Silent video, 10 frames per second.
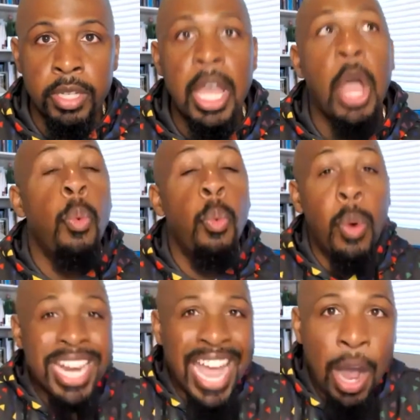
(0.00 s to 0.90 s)

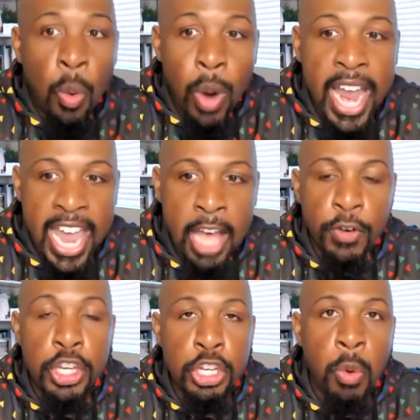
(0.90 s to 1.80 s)

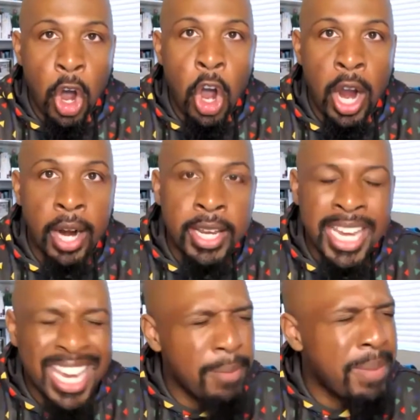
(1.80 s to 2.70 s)
Wherever you are,
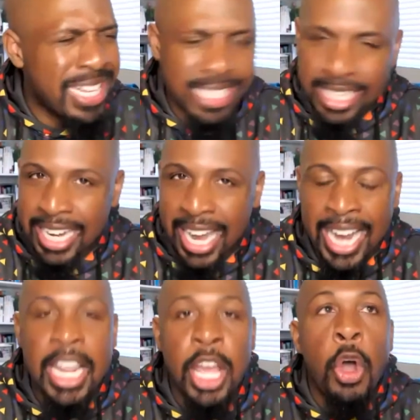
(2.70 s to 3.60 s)
hear me
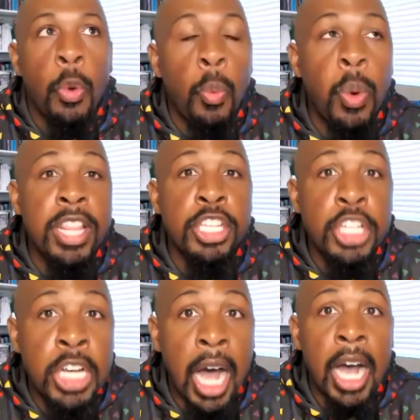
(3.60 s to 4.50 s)
tonight. When
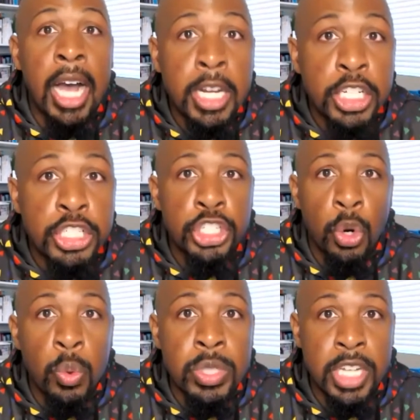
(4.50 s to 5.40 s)
God
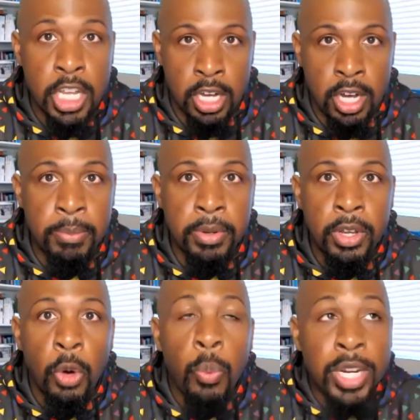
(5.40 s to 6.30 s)
shows up,
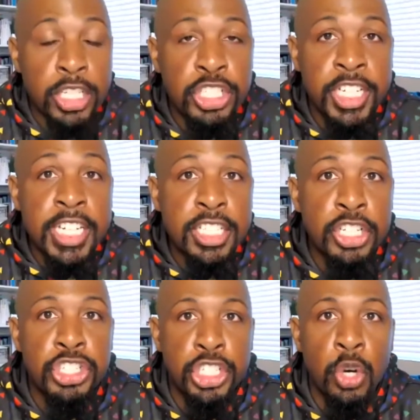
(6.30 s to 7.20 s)
when Jesus
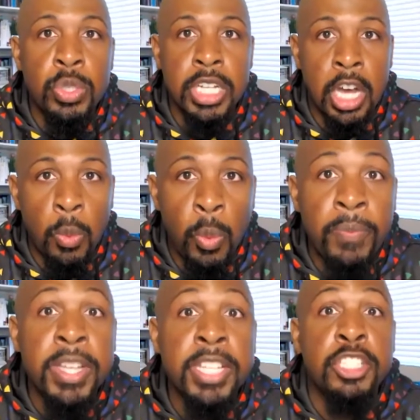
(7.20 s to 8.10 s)
shows up,
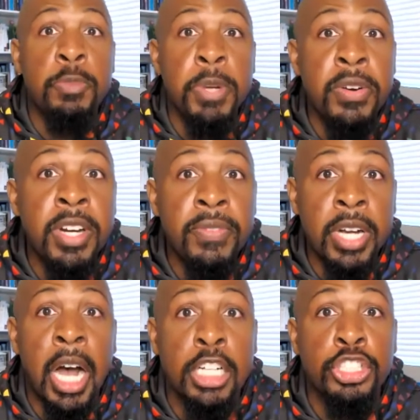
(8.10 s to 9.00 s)
when the Spirit of
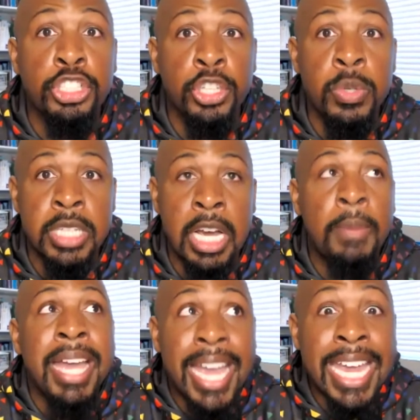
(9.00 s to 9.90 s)
God shows
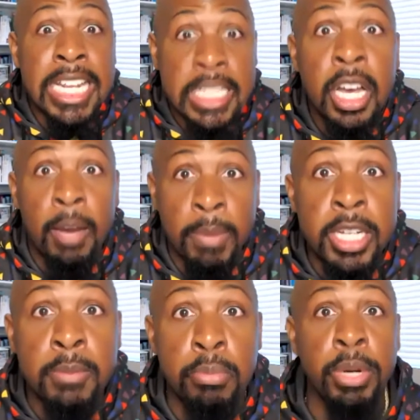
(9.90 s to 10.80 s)
up, it's
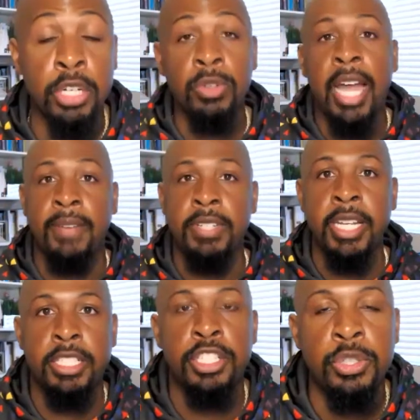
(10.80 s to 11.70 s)
coming to bring new life to
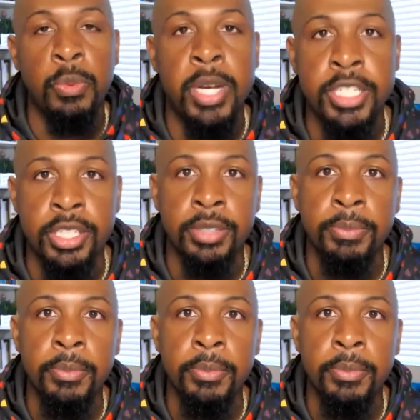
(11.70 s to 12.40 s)
that situation.